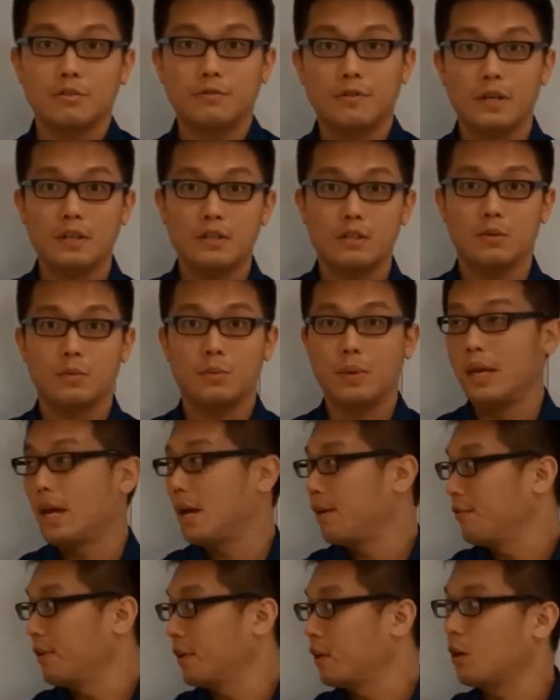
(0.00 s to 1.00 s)
first we
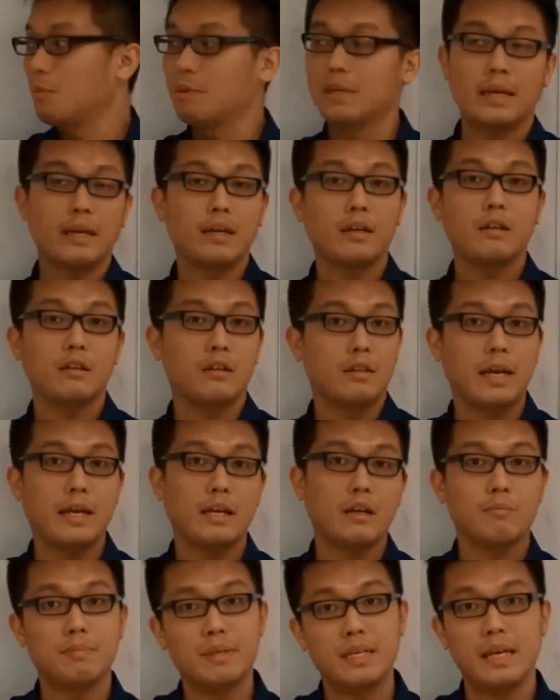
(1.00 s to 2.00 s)
have a common angle,
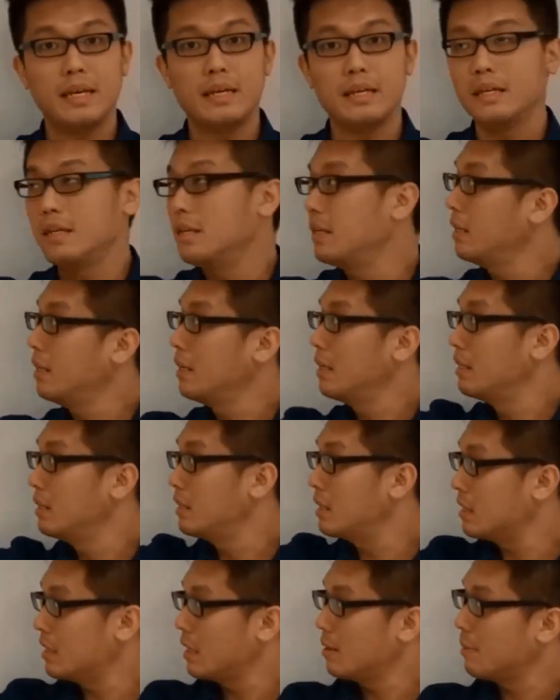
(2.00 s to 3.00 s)
angle BAE. It's the
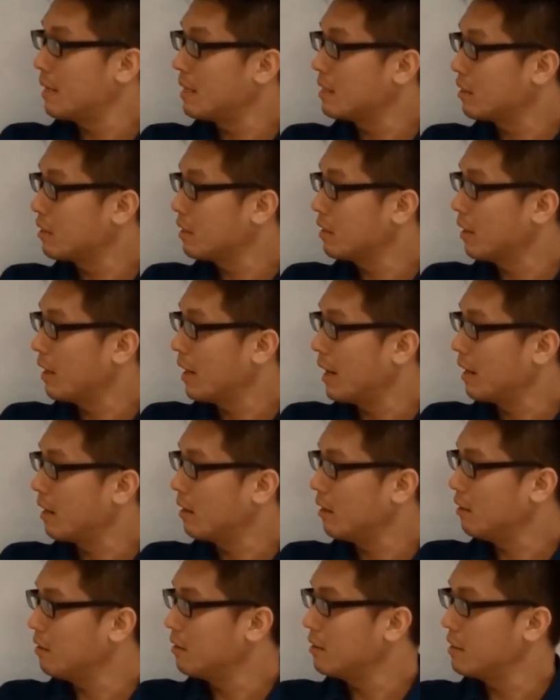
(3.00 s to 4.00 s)
same as angle